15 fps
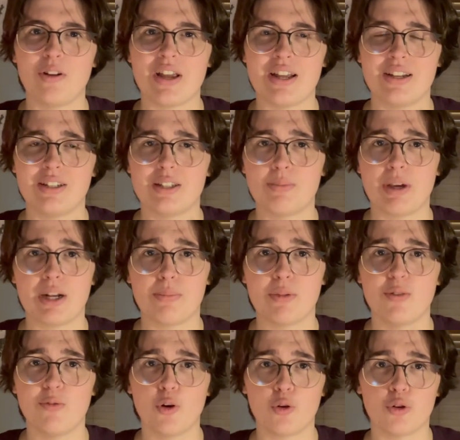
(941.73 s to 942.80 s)
and sped up
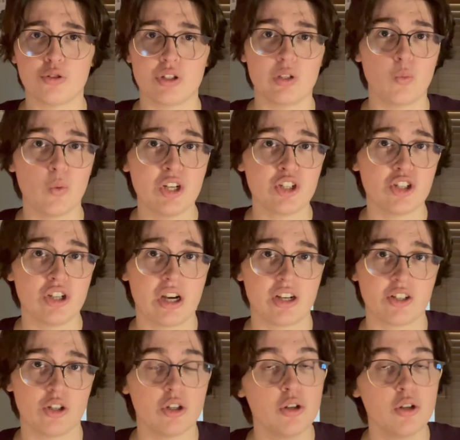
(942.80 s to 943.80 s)
the vocals in Witch Doctor,